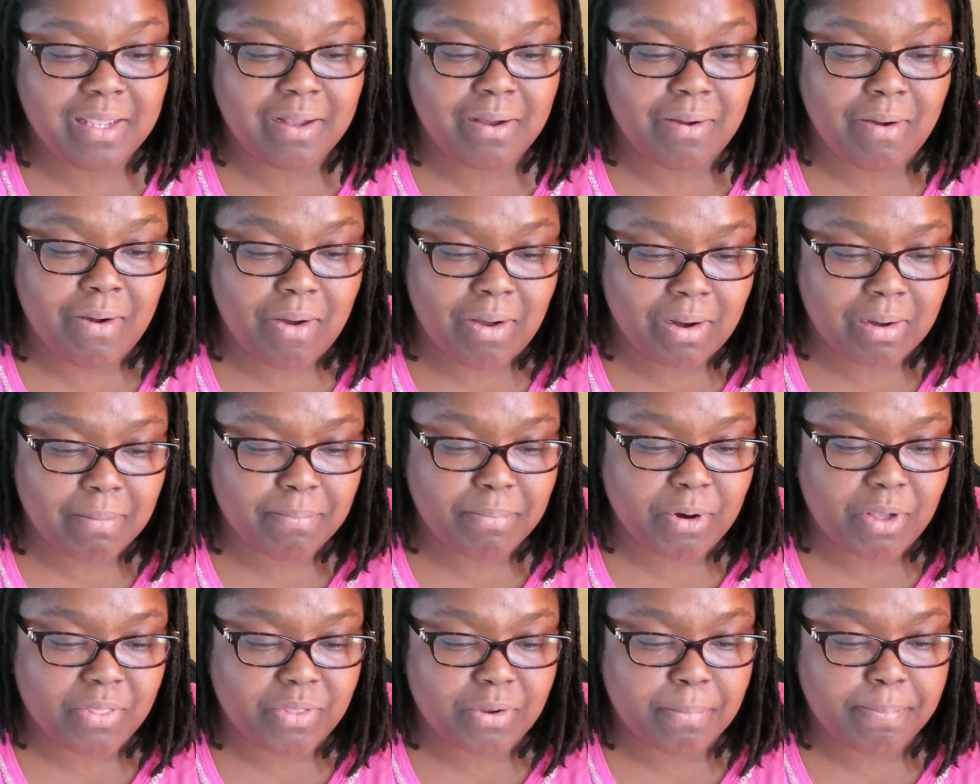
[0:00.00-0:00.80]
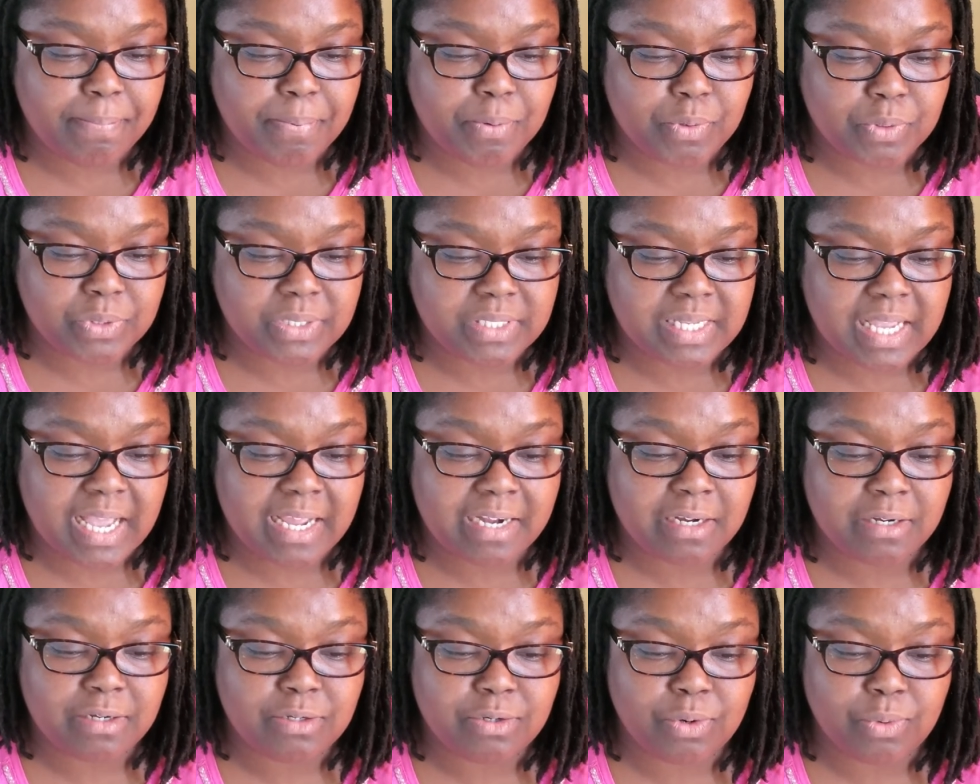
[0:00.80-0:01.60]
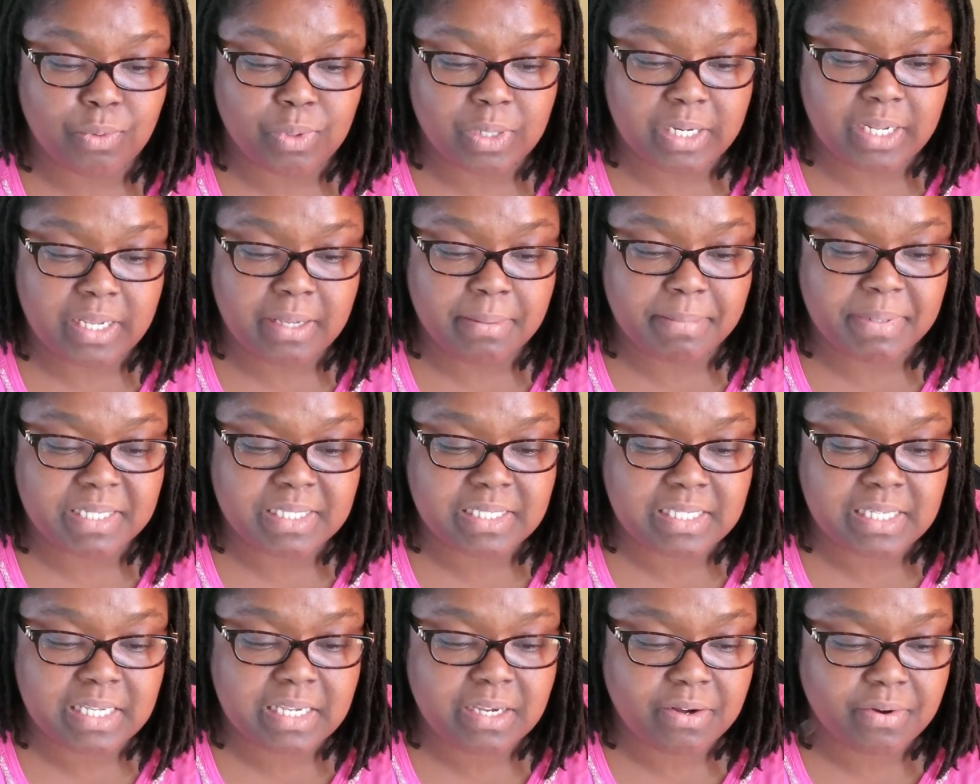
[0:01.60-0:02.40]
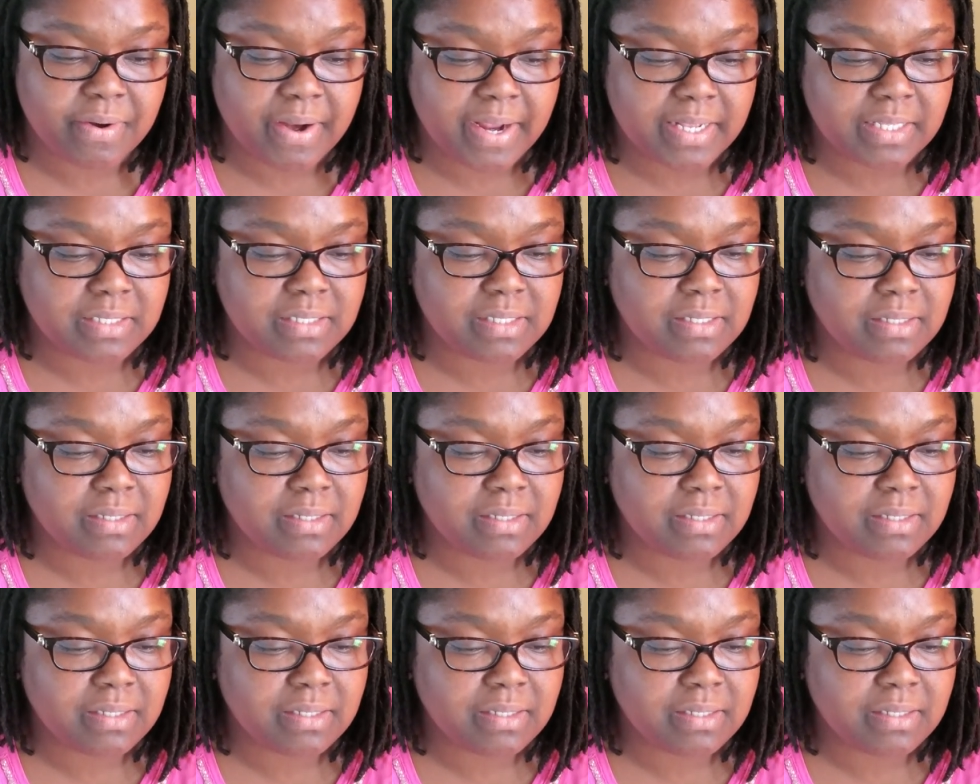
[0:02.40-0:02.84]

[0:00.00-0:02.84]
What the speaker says: called Brother Puss and told him a secret.